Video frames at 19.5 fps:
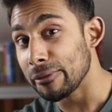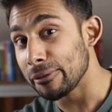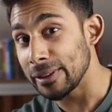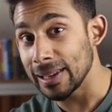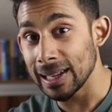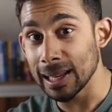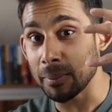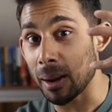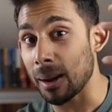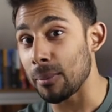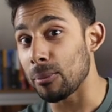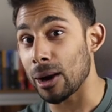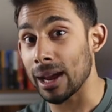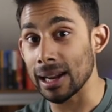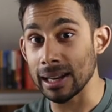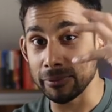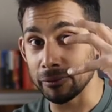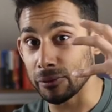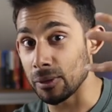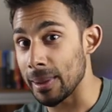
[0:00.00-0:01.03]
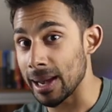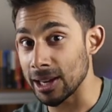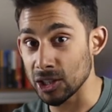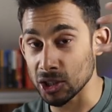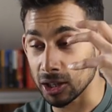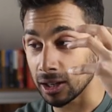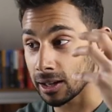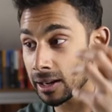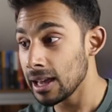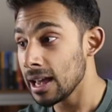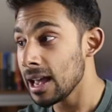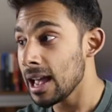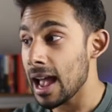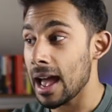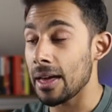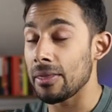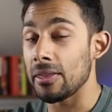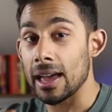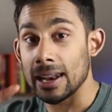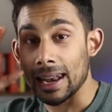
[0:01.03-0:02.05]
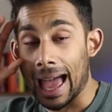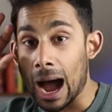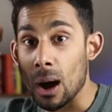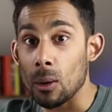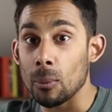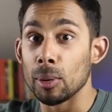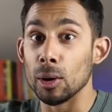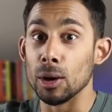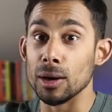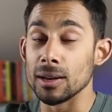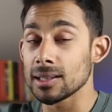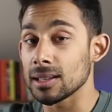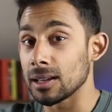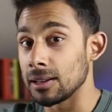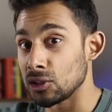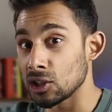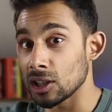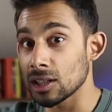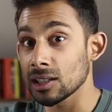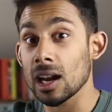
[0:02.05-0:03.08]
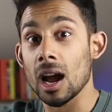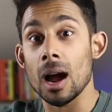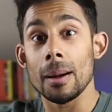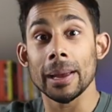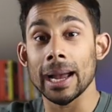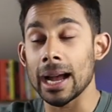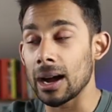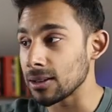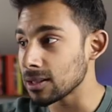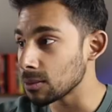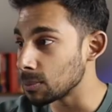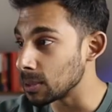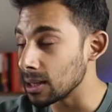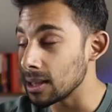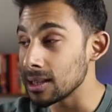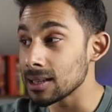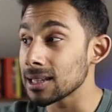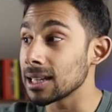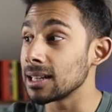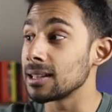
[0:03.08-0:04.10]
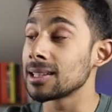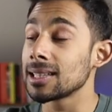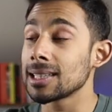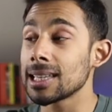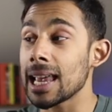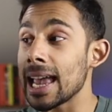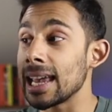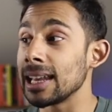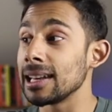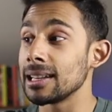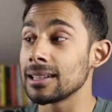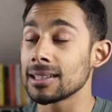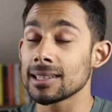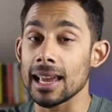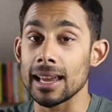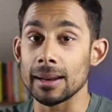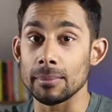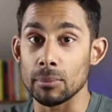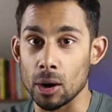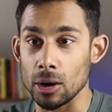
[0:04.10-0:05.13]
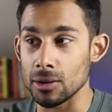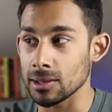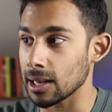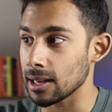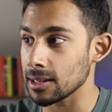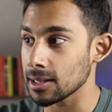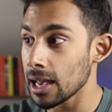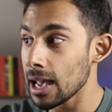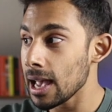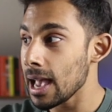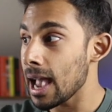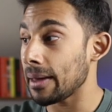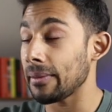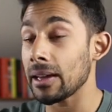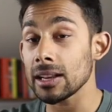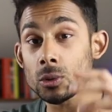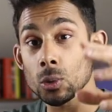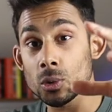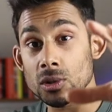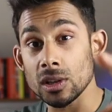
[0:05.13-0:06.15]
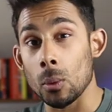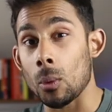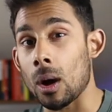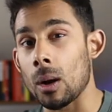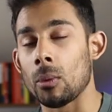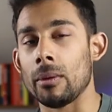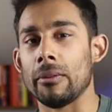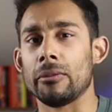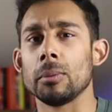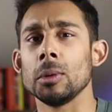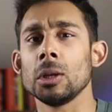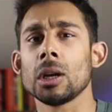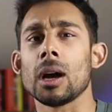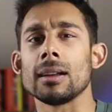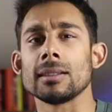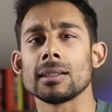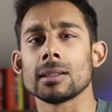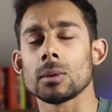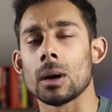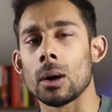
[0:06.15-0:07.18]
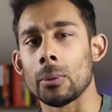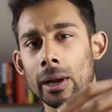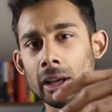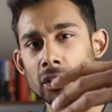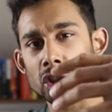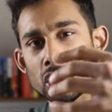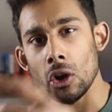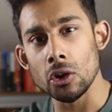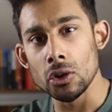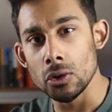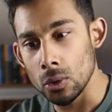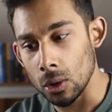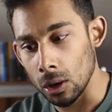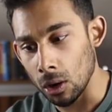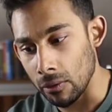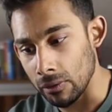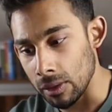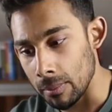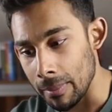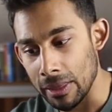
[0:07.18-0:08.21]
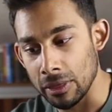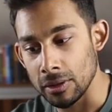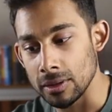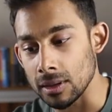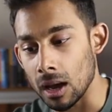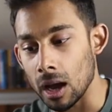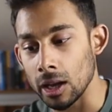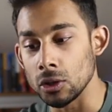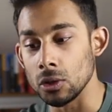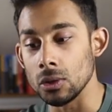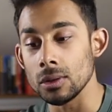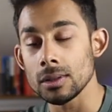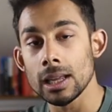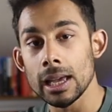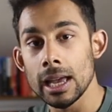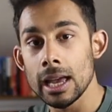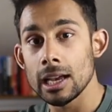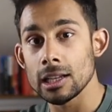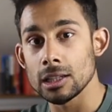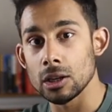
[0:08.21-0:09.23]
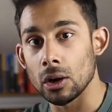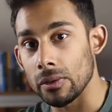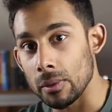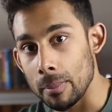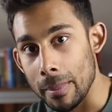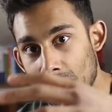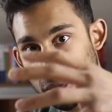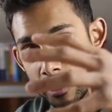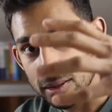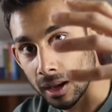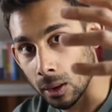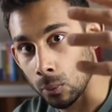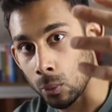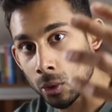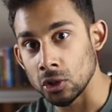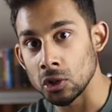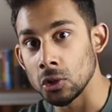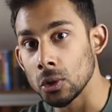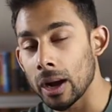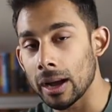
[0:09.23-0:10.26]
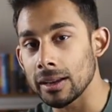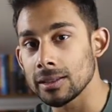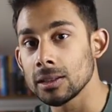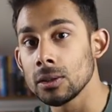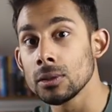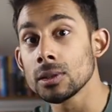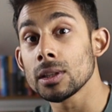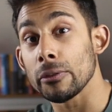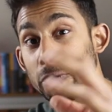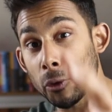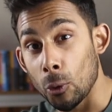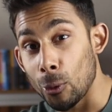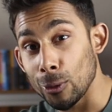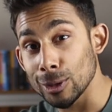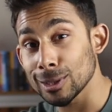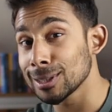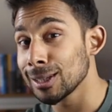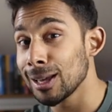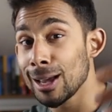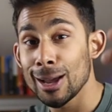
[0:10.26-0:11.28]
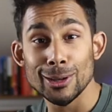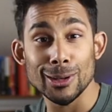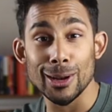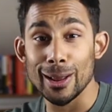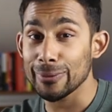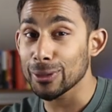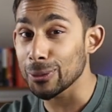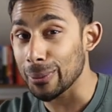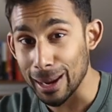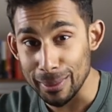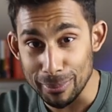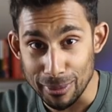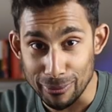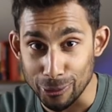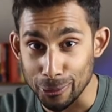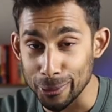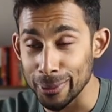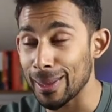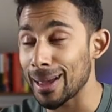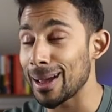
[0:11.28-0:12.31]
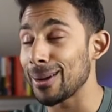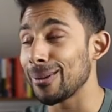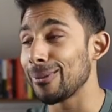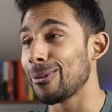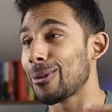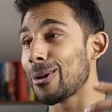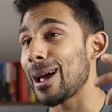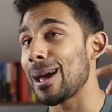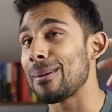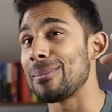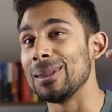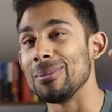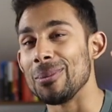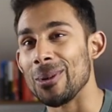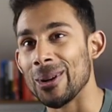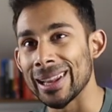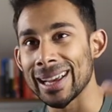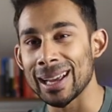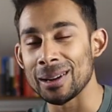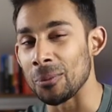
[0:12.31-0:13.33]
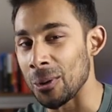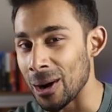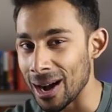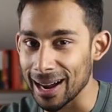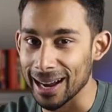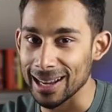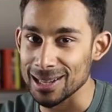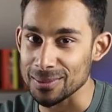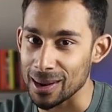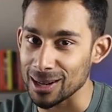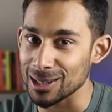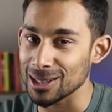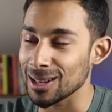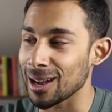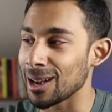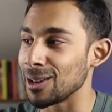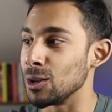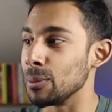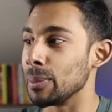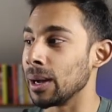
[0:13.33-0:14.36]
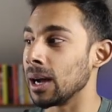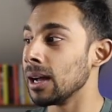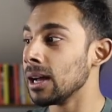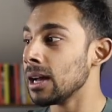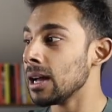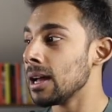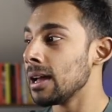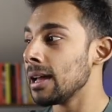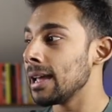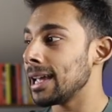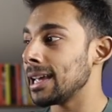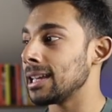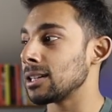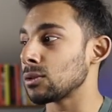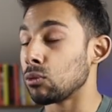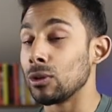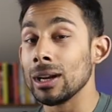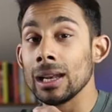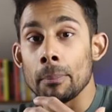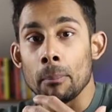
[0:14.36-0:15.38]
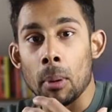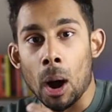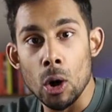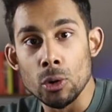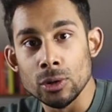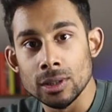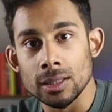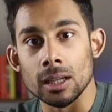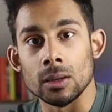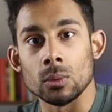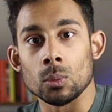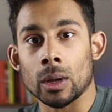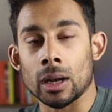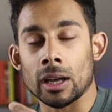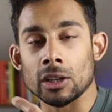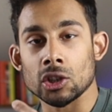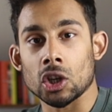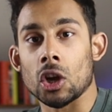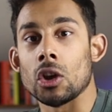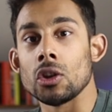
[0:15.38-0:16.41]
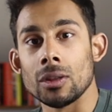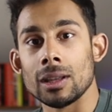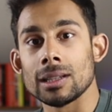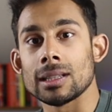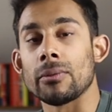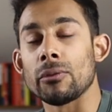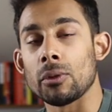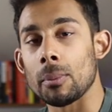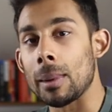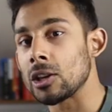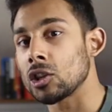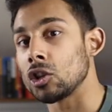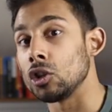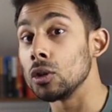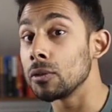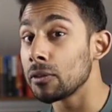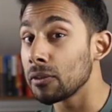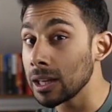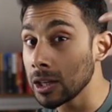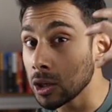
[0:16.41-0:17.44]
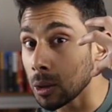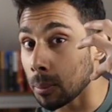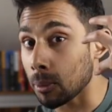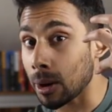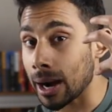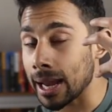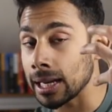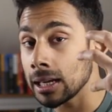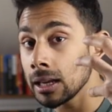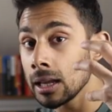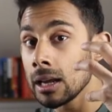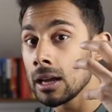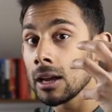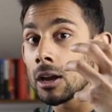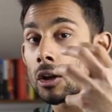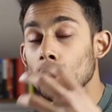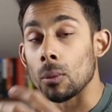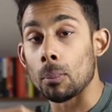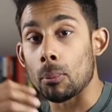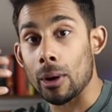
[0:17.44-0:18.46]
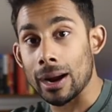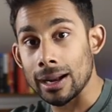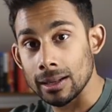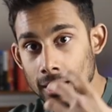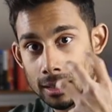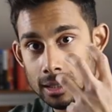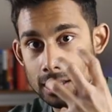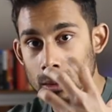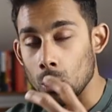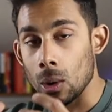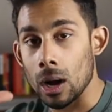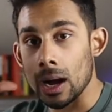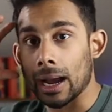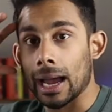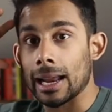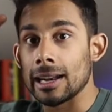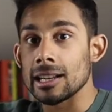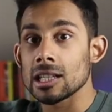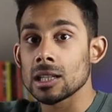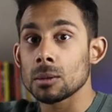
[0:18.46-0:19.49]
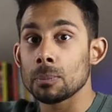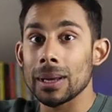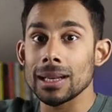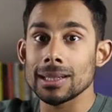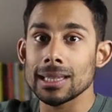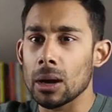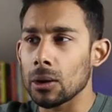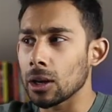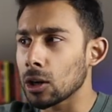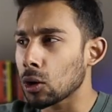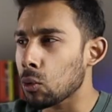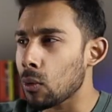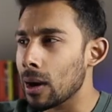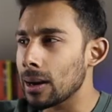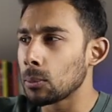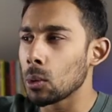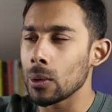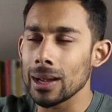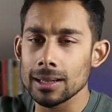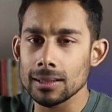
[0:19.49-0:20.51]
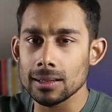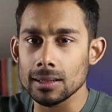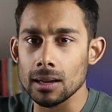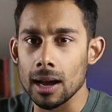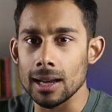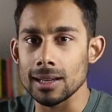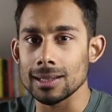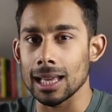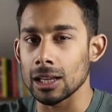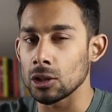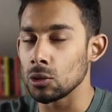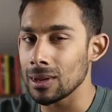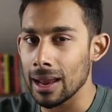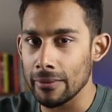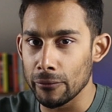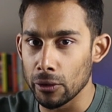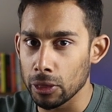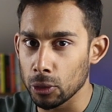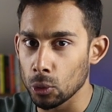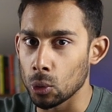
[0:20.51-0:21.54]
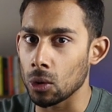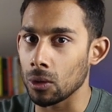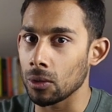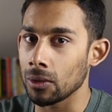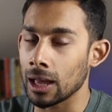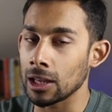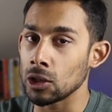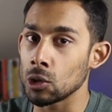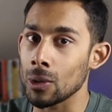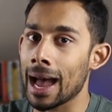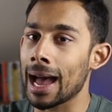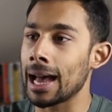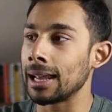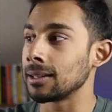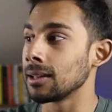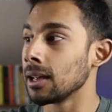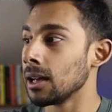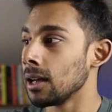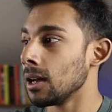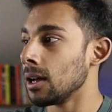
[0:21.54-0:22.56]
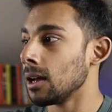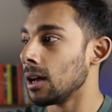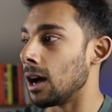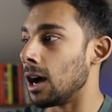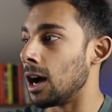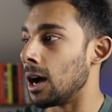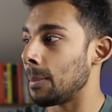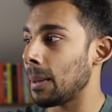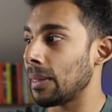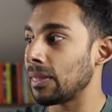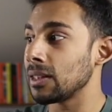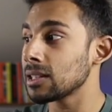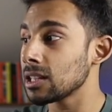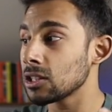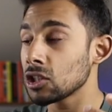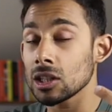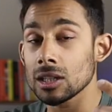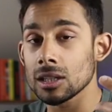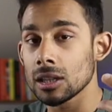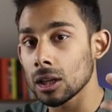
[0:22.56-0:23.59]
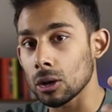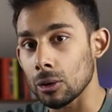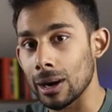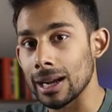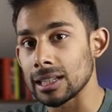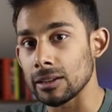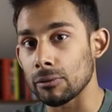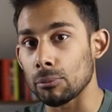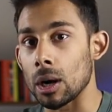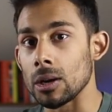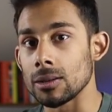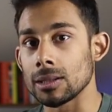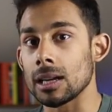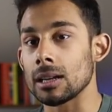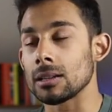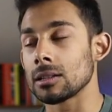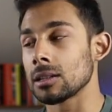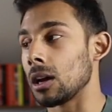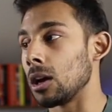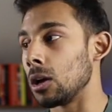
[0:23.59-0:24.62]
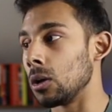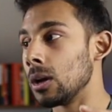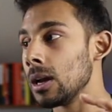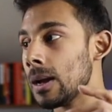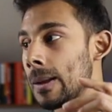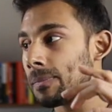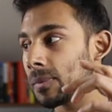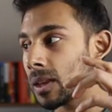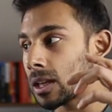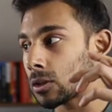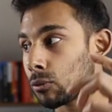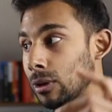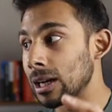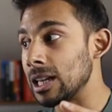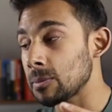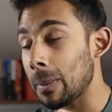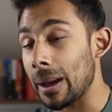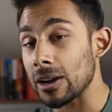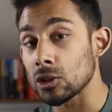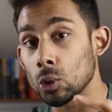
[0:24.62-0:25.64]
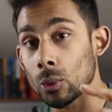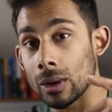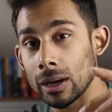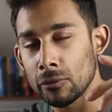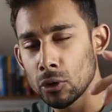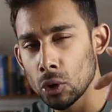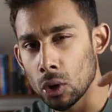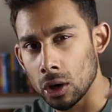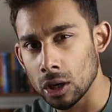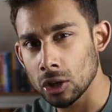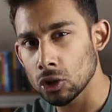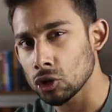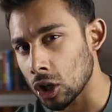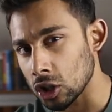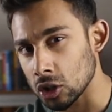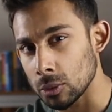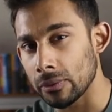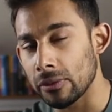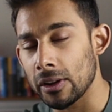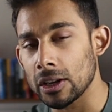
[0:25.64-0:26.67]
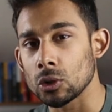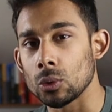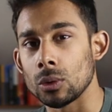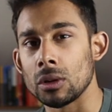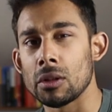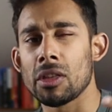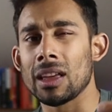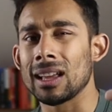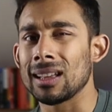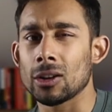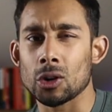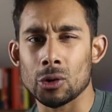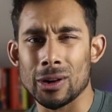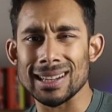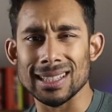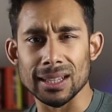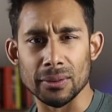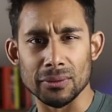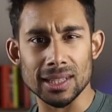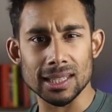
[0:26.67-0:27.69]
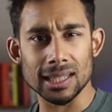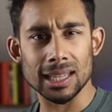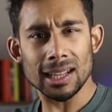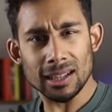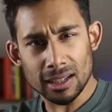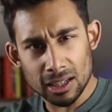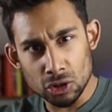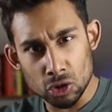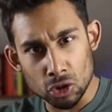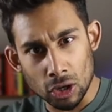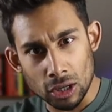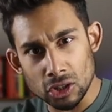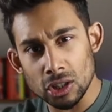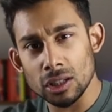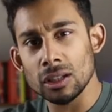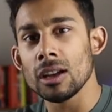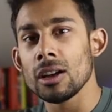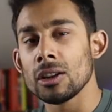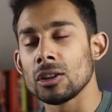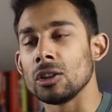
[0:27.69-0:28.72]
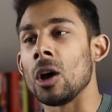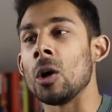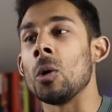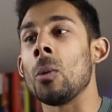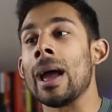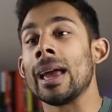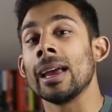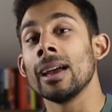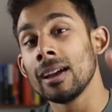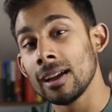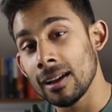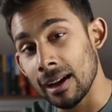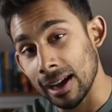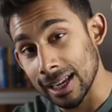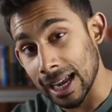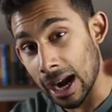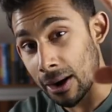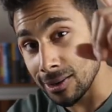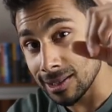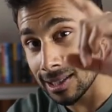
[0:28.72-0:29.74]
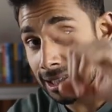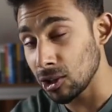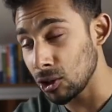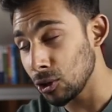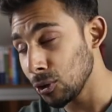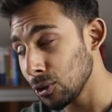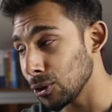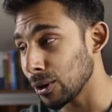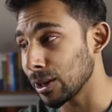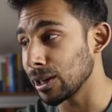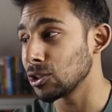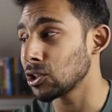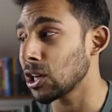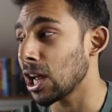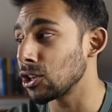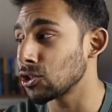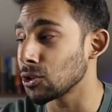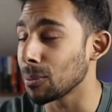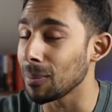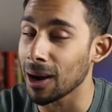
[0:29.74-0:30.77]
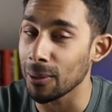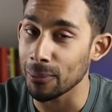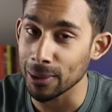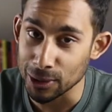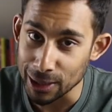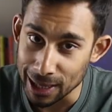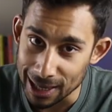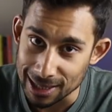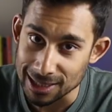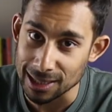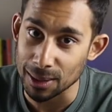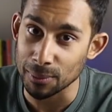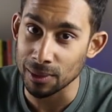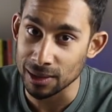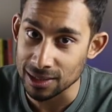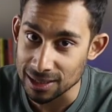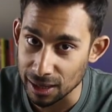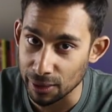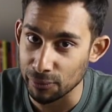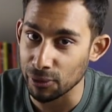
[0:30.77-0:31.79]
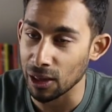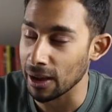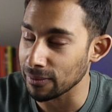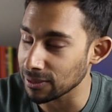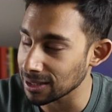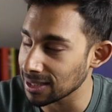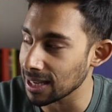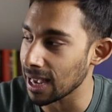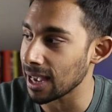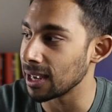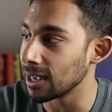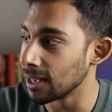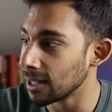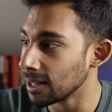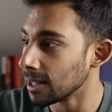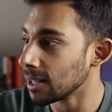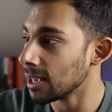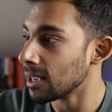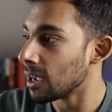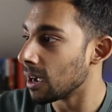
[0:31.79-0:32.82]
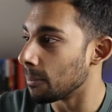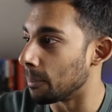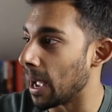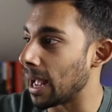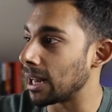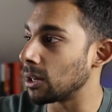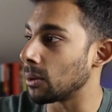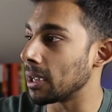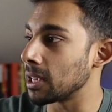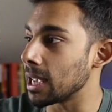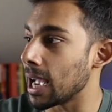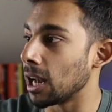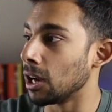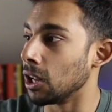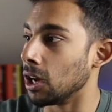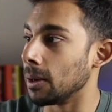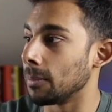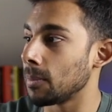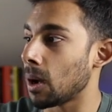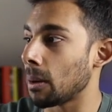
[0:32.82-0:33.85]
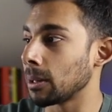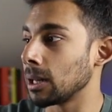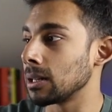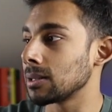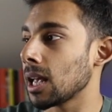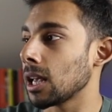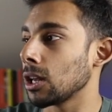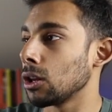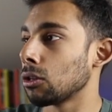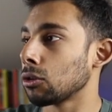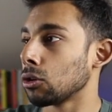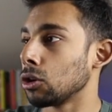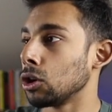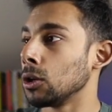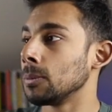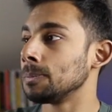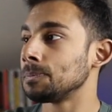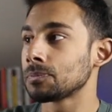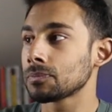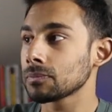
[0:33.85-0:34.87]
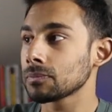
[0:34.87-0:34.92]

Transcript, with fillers: feeding my brain information and then outputs are just coming out to be this insane, insane process. And that's also what I want from you guys as well. When I show you a lot of the methods I used, is a lot of the methods I want you guys to use. Of course, you don't have to wake up at 4 a.m. in the morning and work as much as I do, but it's really potent when I show you this information. You feed your brain, your brain does the work and it spits out incredible insights that you never thought that you had. Um, and this is just the creative process. So it's really special. And if you're a construction professional and you think creativity, construction, no way. I guarantee you, you're gonna change your mind when you hear some of this stuff that I have to say. But but anyway, yeah, look, I'm gonna take you through